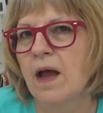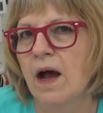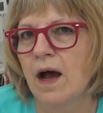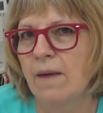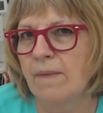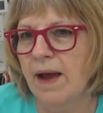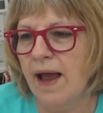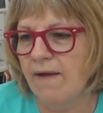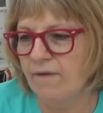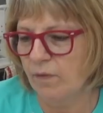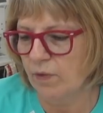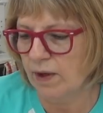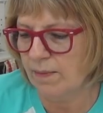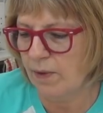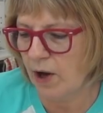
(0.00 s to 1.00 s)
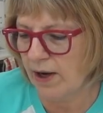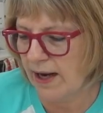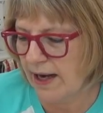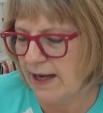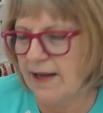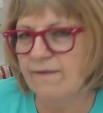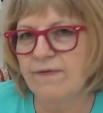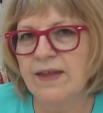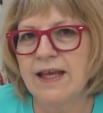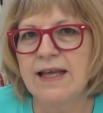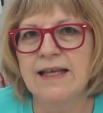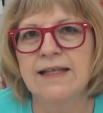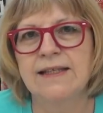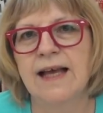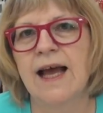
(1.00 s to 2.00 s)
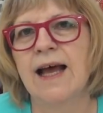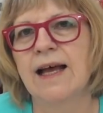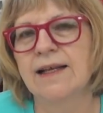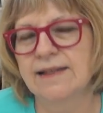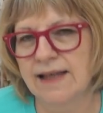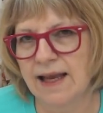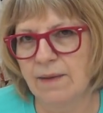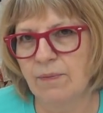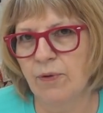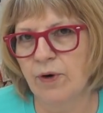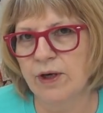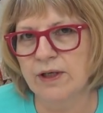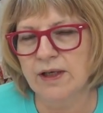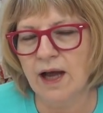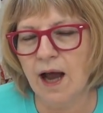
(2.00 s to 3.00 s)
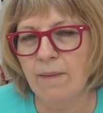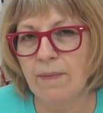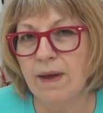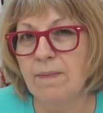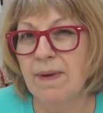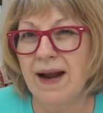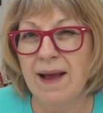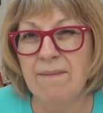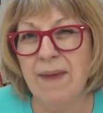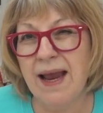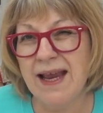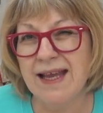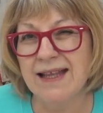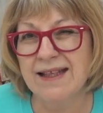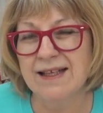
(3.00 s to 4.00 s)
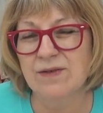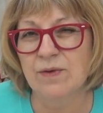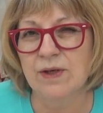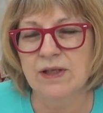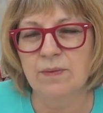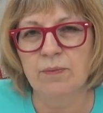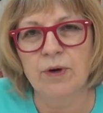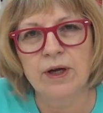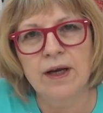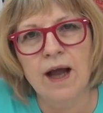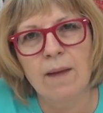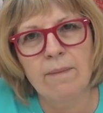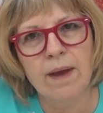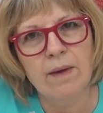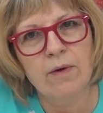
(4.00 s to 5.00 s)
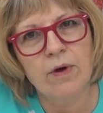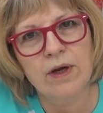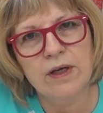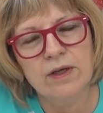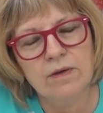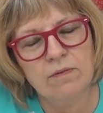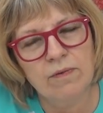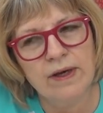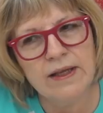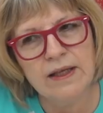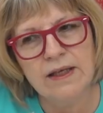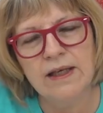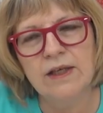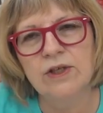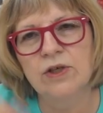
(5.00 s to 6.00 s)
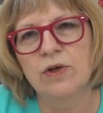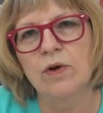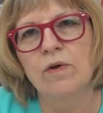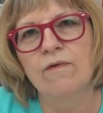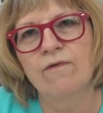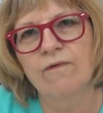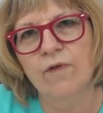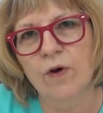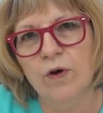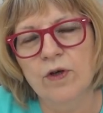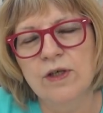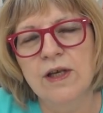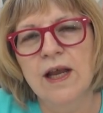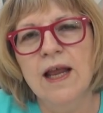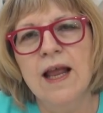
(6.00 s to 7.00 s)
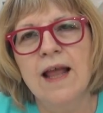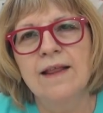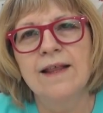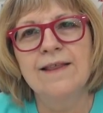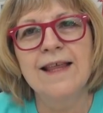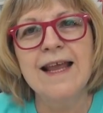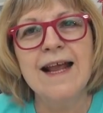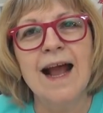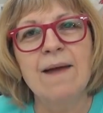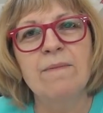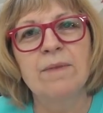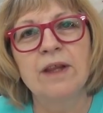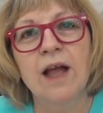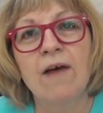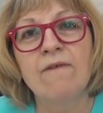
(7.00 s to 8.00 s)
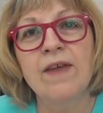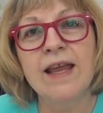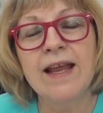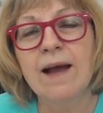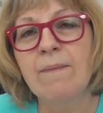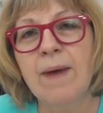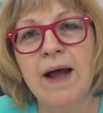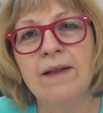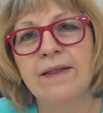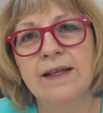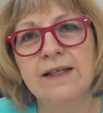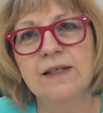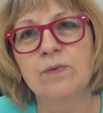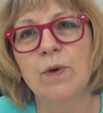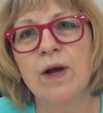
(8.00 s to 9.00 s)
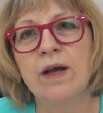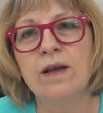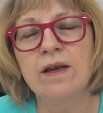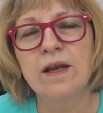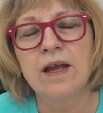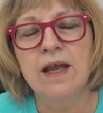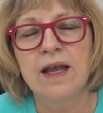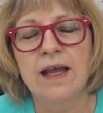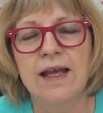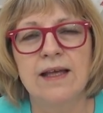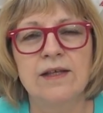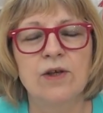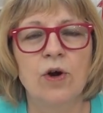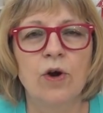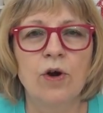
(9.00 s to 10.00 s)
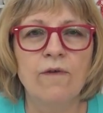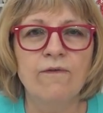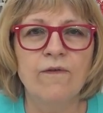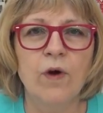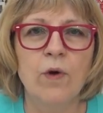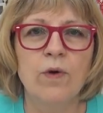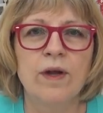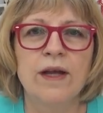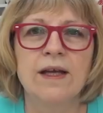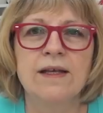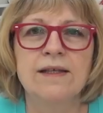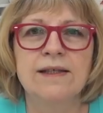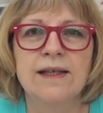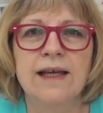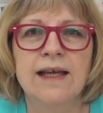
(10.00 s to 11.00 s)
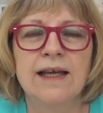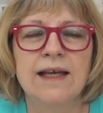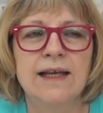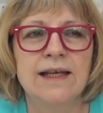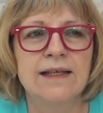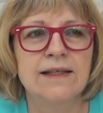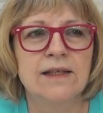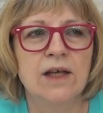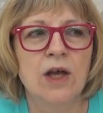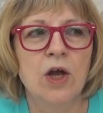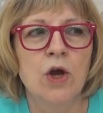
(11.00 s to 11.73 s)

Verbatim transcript: Um, I haven't really bought any of these as a print copy, but I might get this one as a print copy. I'm going to read the digital first. The thing I'm loving about this one is her focus is